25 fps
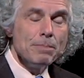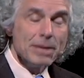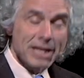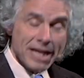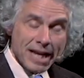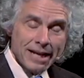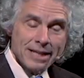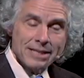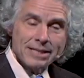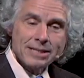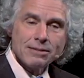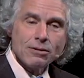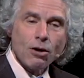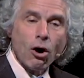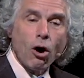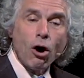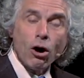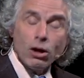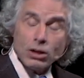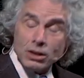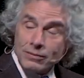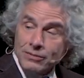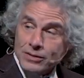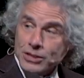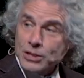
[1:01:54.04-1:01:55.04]
because
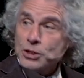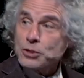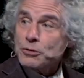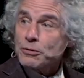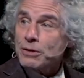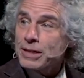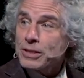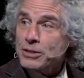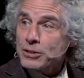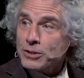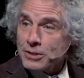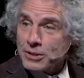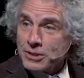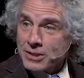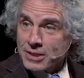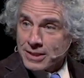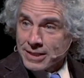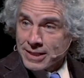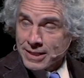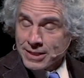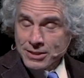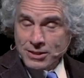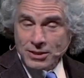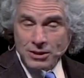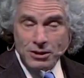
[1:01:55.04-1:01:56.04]
all of these trends are
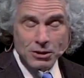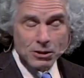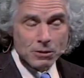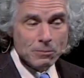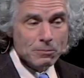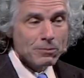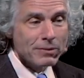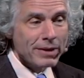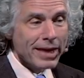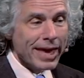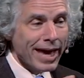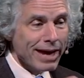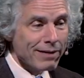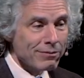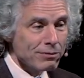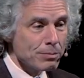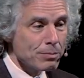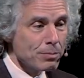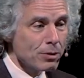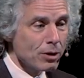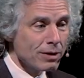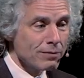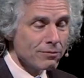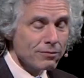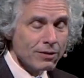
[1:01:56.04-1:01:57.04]
statistical, they
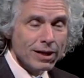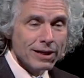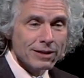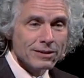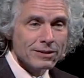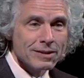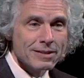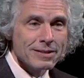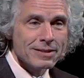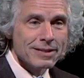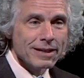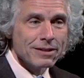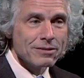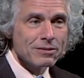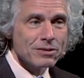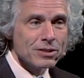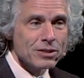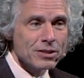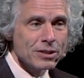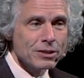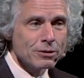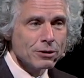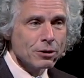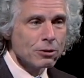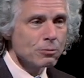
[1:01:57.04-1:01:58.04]
haven't brought violence down to
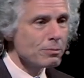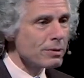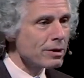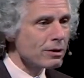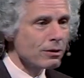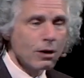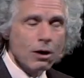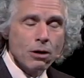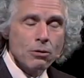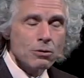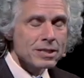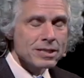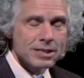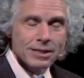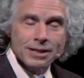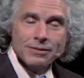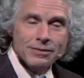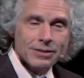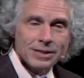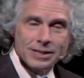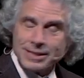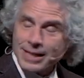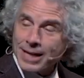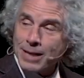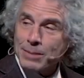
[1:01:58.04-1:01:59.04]
zero, there are always
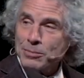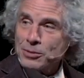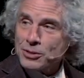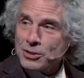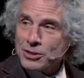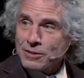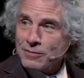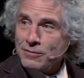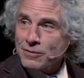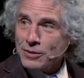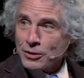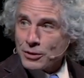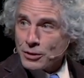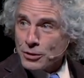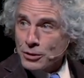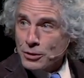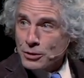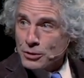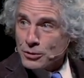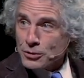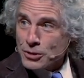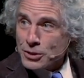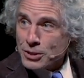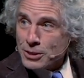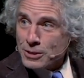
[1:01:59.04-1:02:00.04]
enough examples to fill the
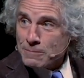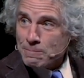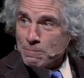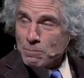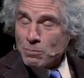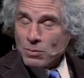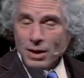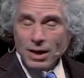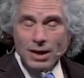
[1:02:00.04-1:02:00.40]
news.